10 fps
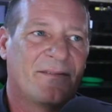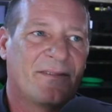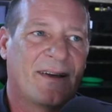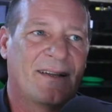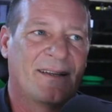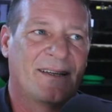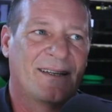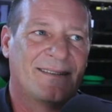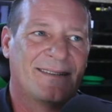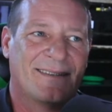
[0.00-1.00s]
Finally
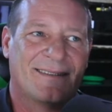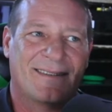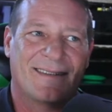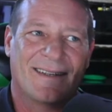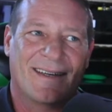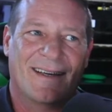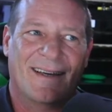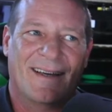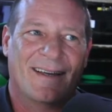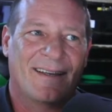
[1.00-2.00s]
hit 60.
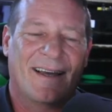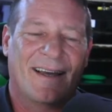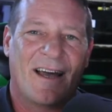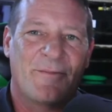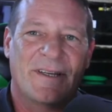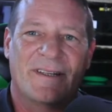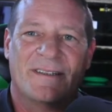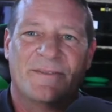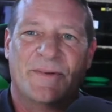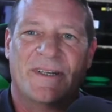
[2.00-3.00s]
Yeah, I mean
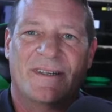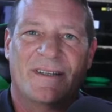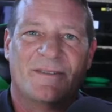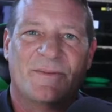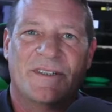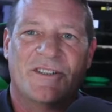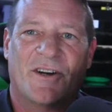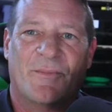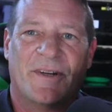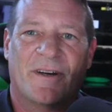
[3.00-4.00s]
it's been it's been
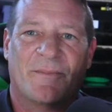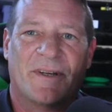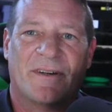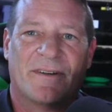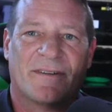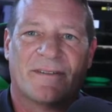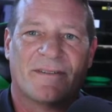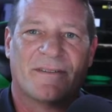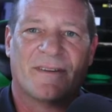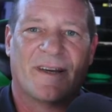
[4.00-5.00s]
jumping up here
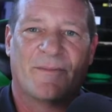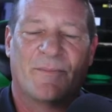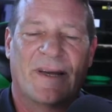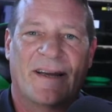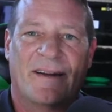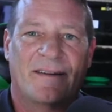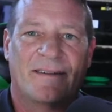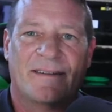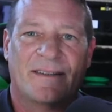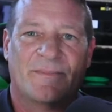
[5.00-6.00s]
like mad.
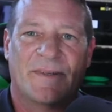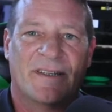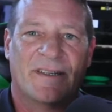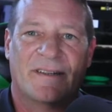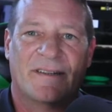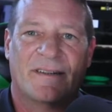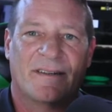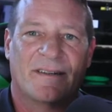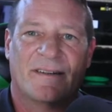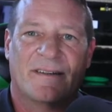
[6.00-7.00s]
It's been
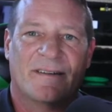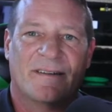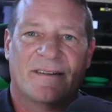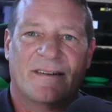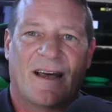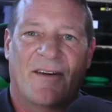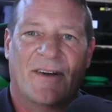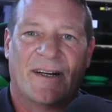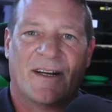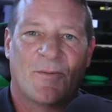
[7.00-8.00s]
I've
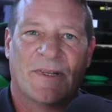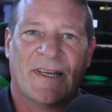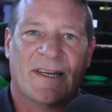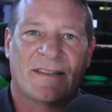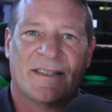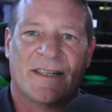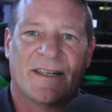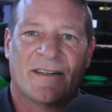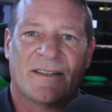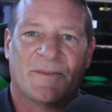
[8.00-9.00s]
had a couple days here that's